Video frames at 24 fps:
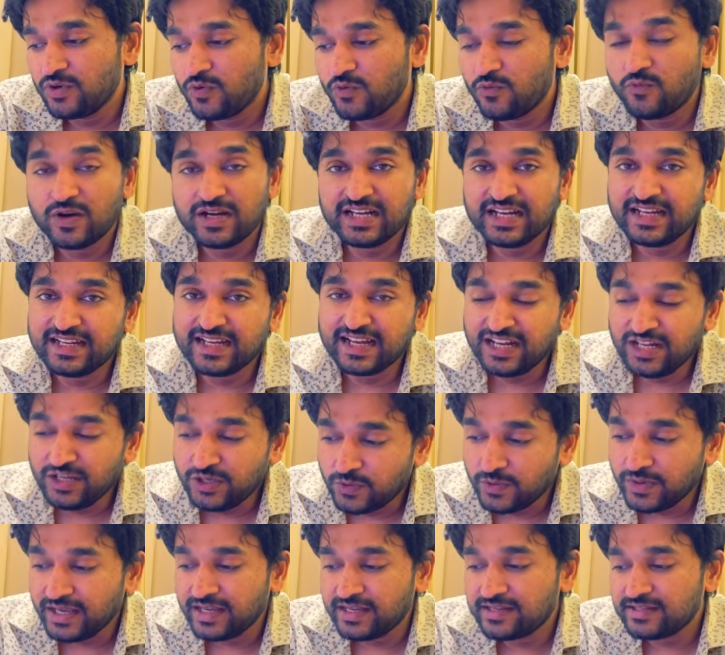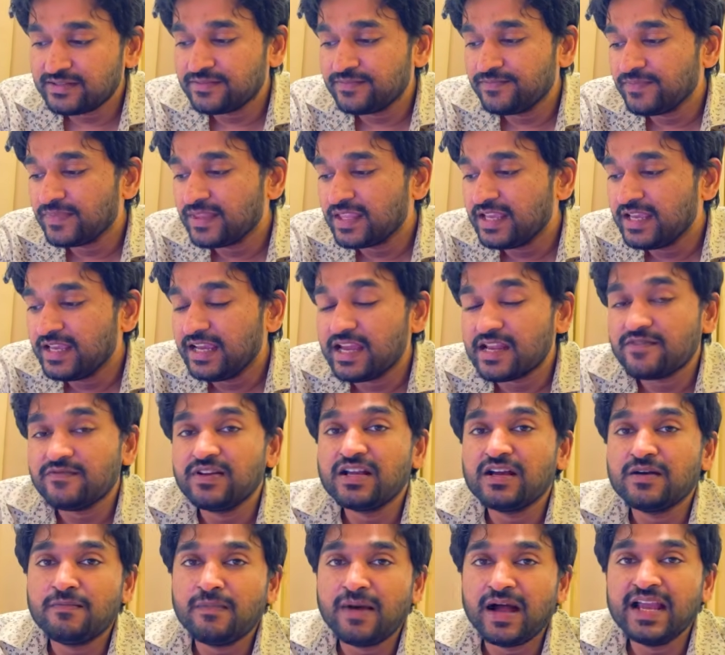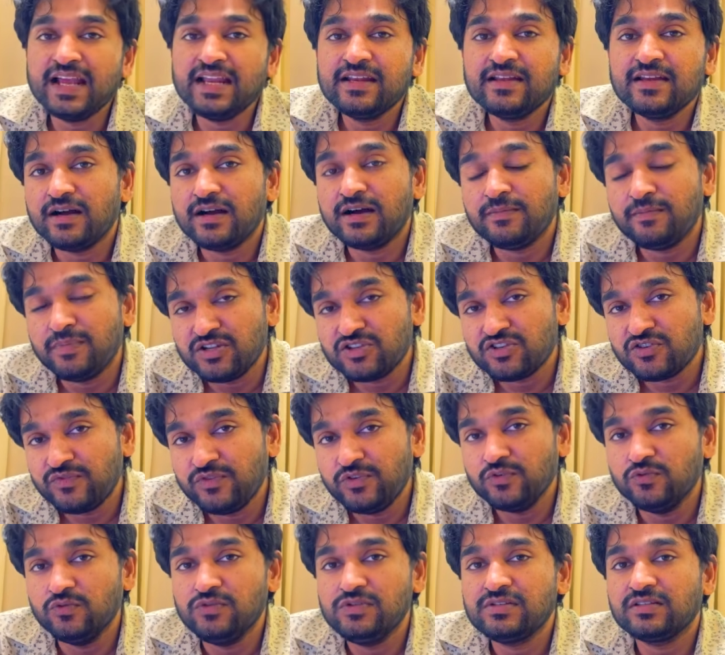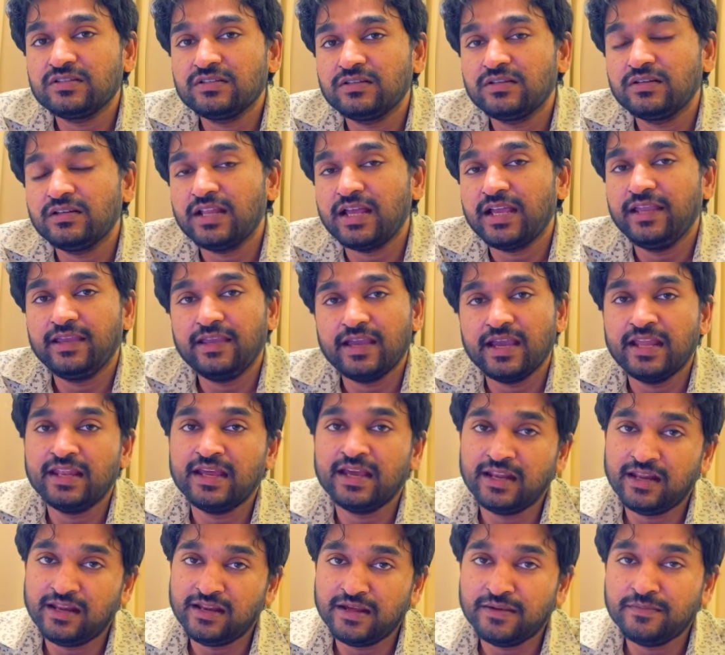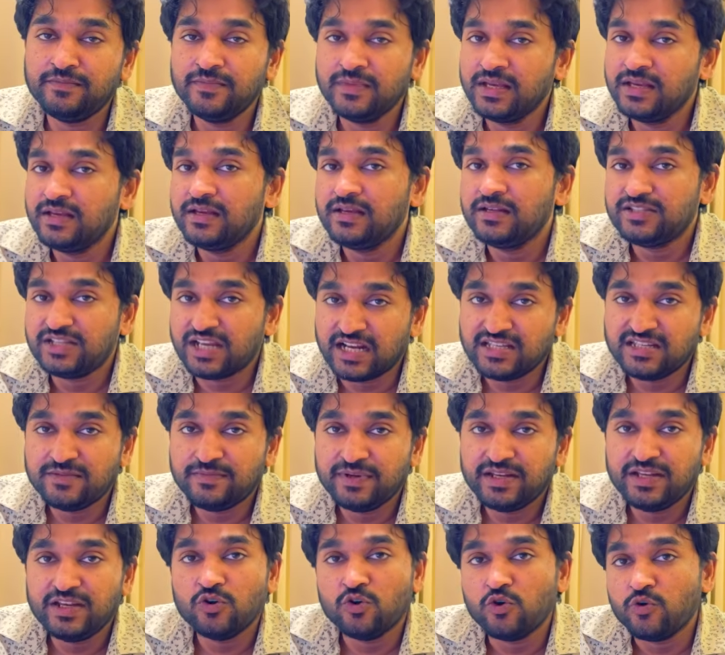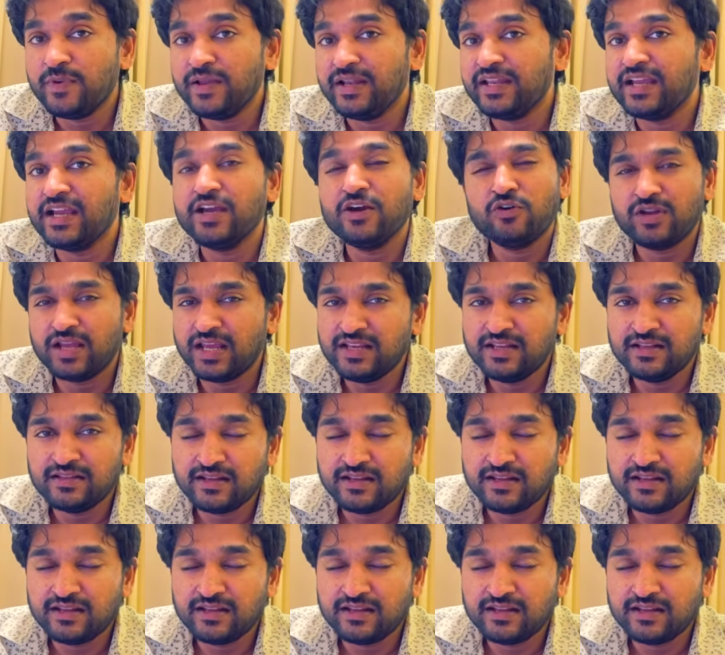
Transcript: What it can do is it will combine a bunch of tools like an LLM, ChatGPT, OpenAI, or any other